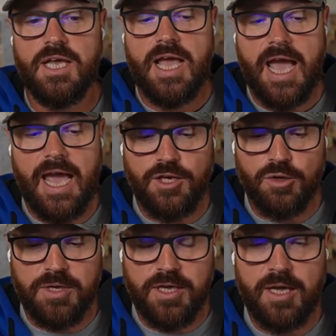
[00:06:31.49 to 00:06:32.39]
and you'll
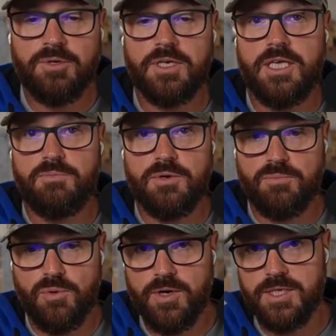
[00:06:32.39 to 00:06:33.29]
be able to keep your
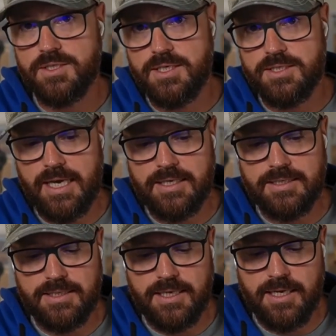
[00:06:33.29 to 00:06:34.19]
poise, like Zach is
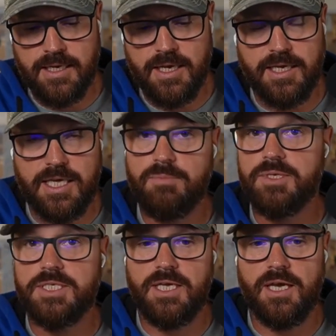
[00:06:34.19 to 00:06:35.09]
saying, and keep it
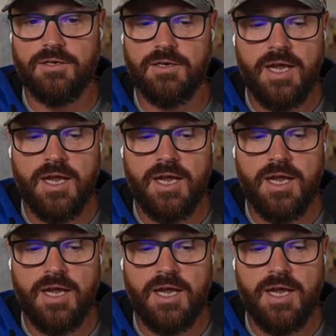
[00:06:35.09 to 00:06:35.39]
together.